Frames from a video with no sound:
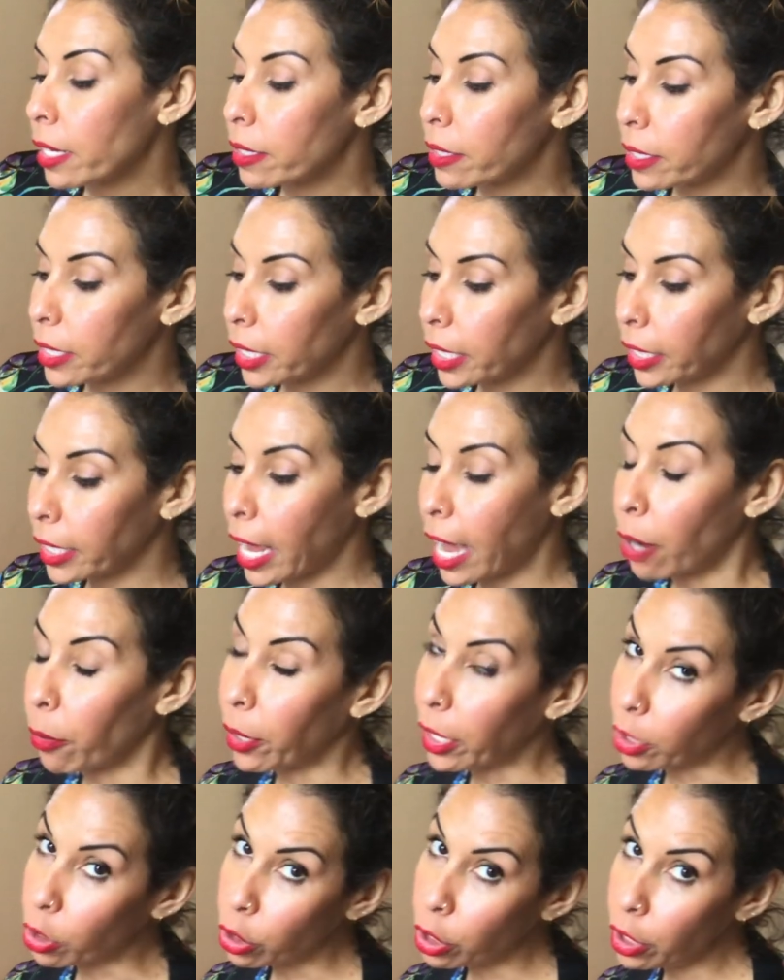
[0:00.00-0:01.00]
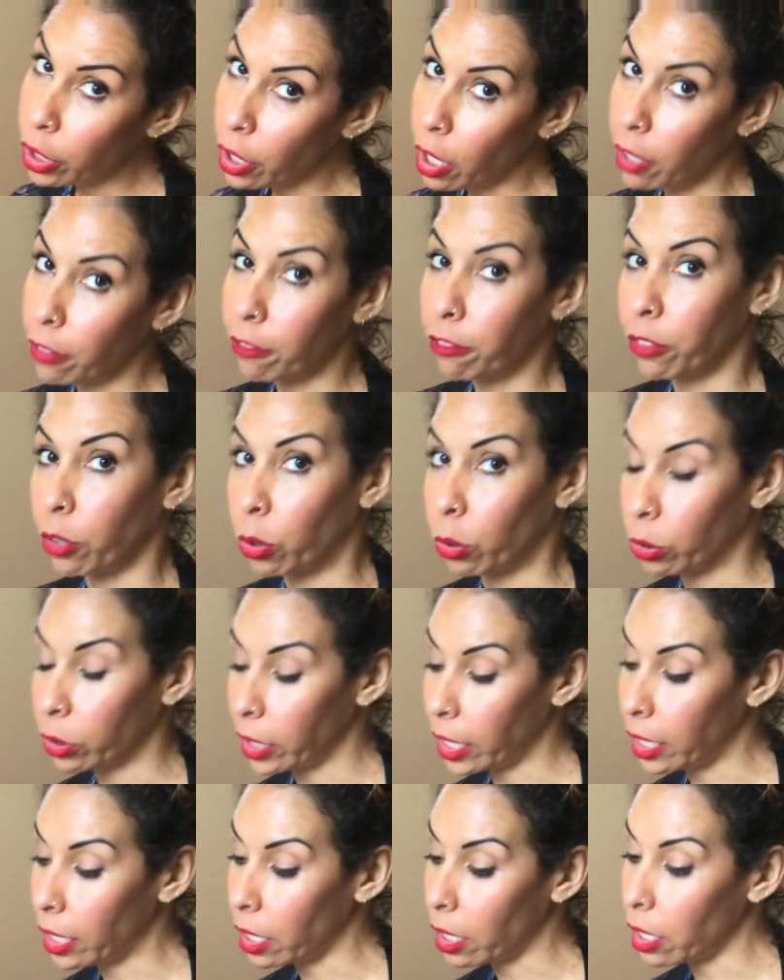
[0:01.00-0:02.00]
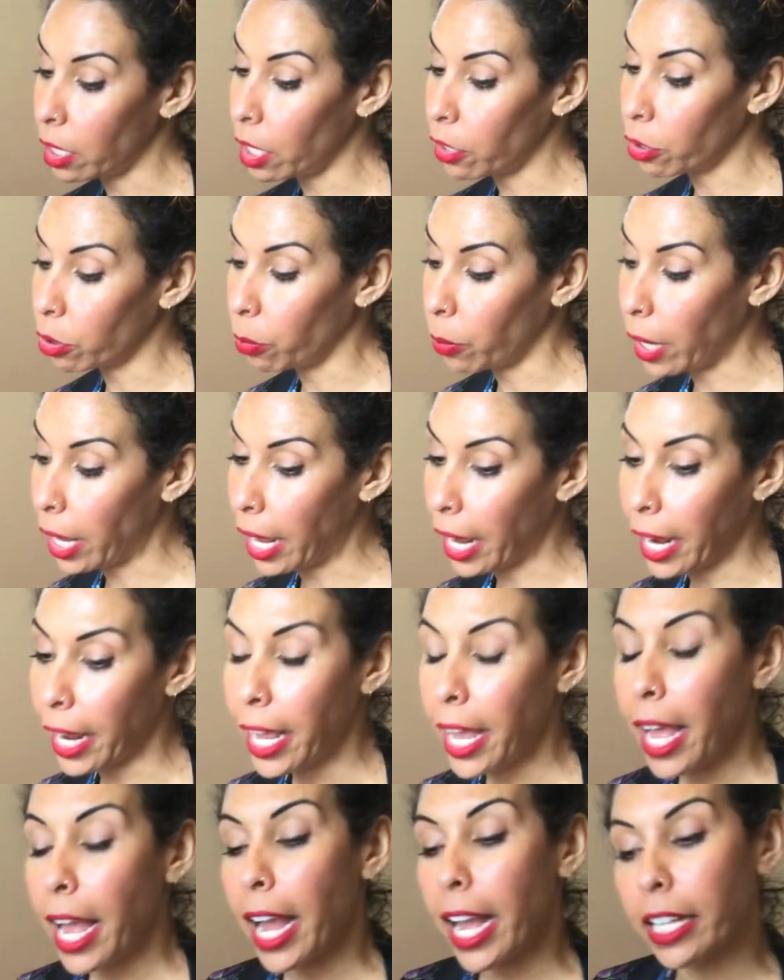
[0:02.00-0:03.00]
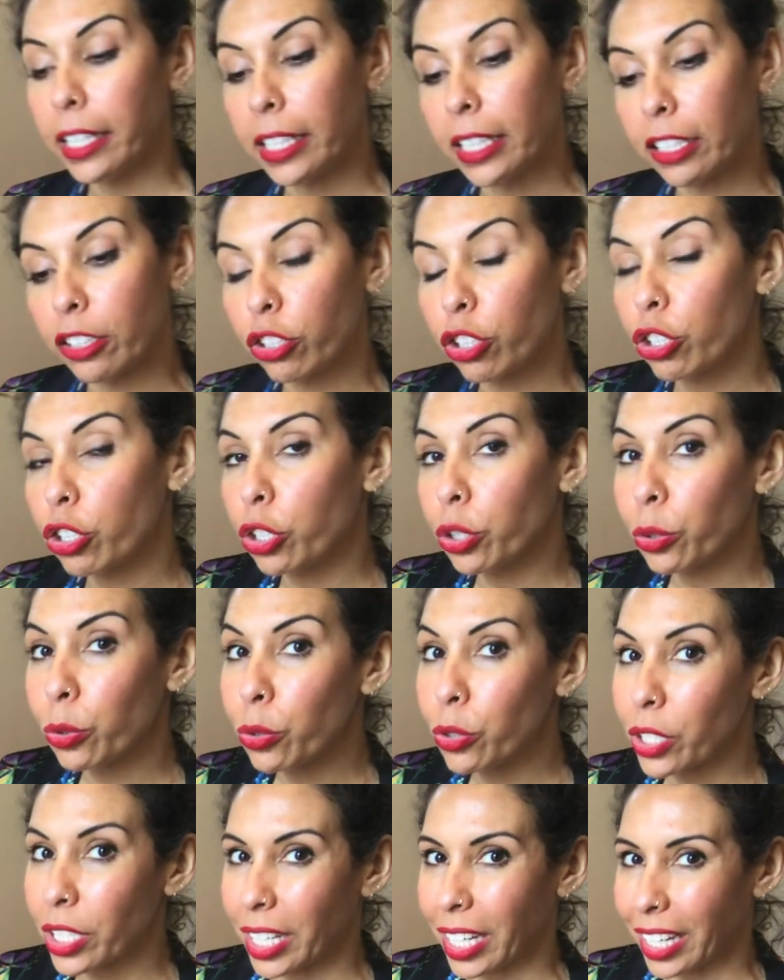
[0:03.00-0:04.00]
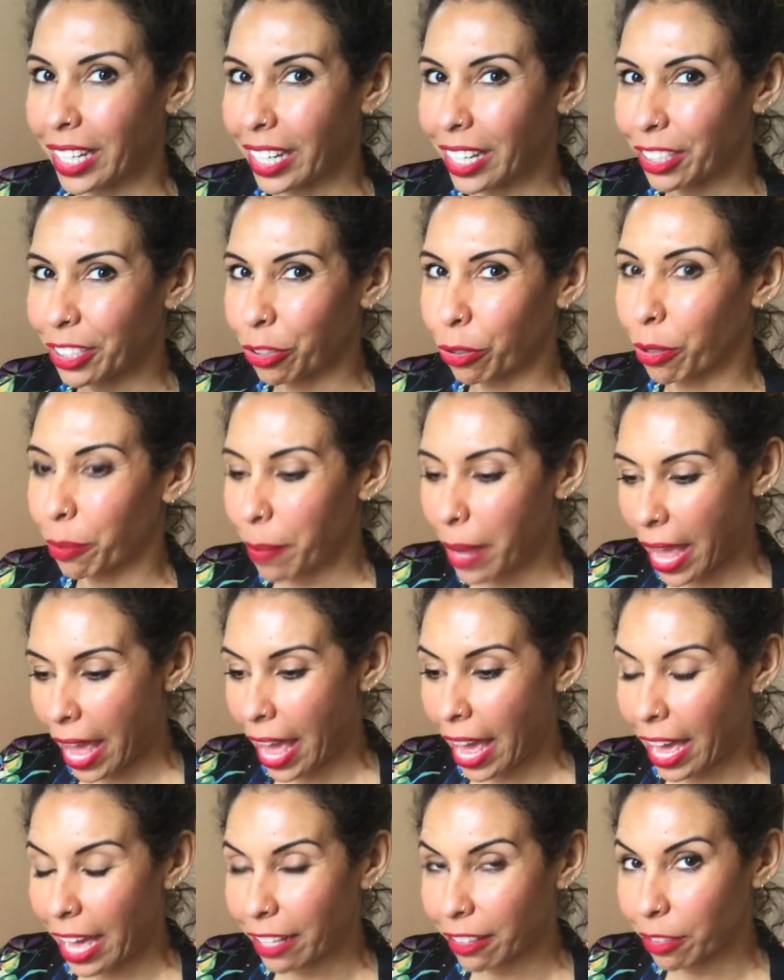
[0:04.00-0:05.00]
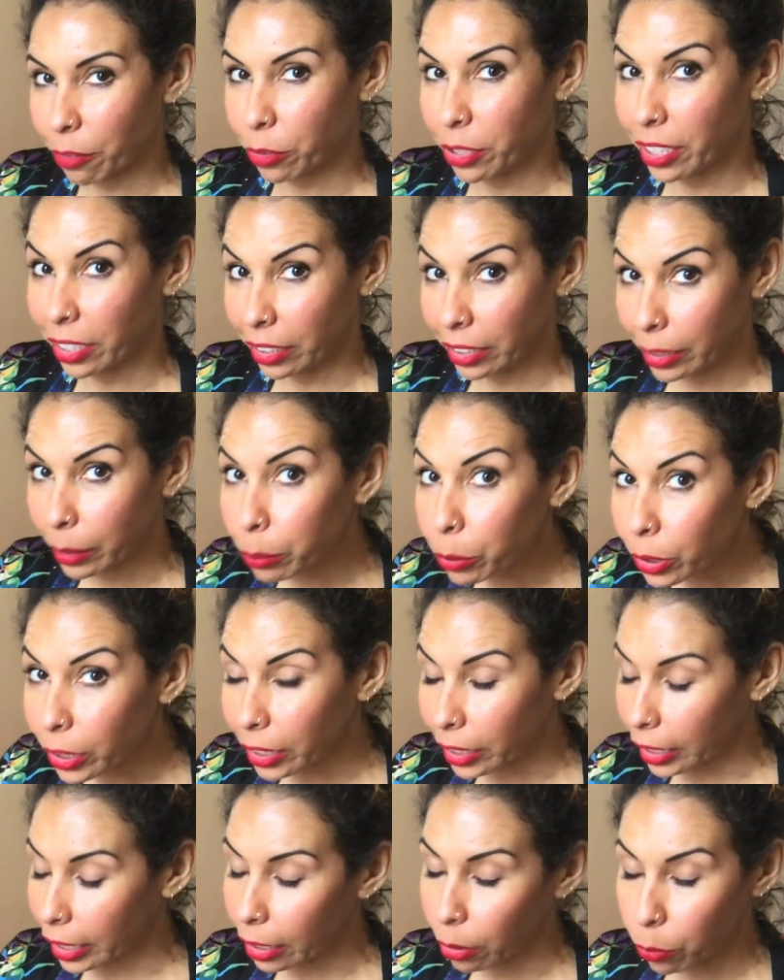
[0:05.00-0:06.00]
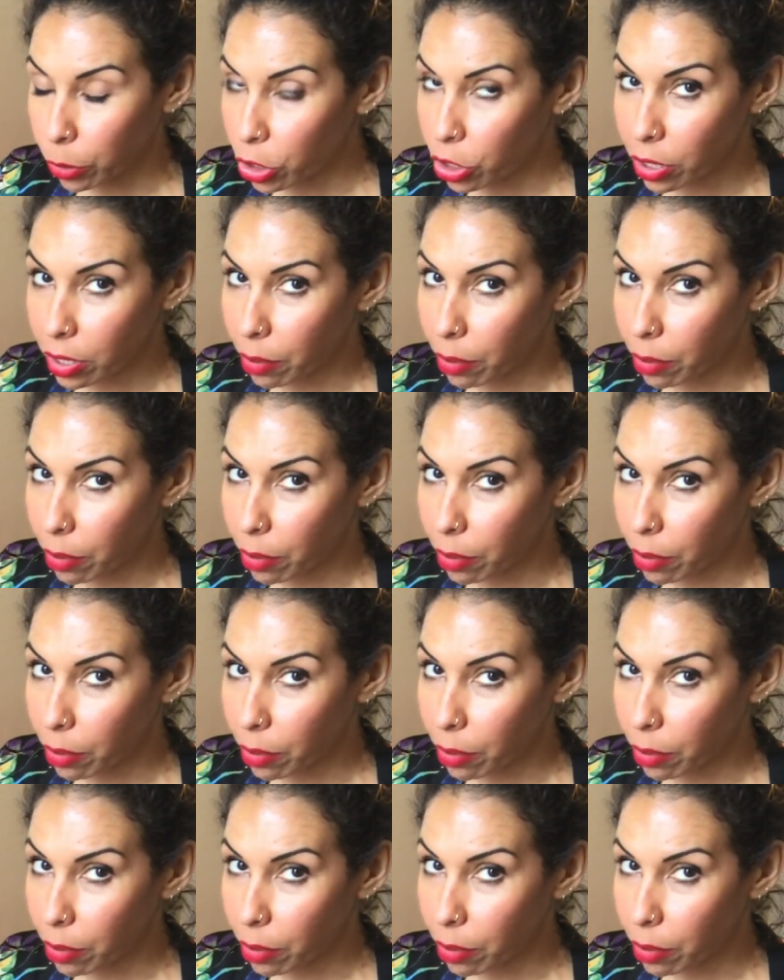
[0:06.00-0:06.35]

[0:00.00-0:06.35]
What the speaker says: seeing how it could unfold in another way, and then choosing your path deliberately, which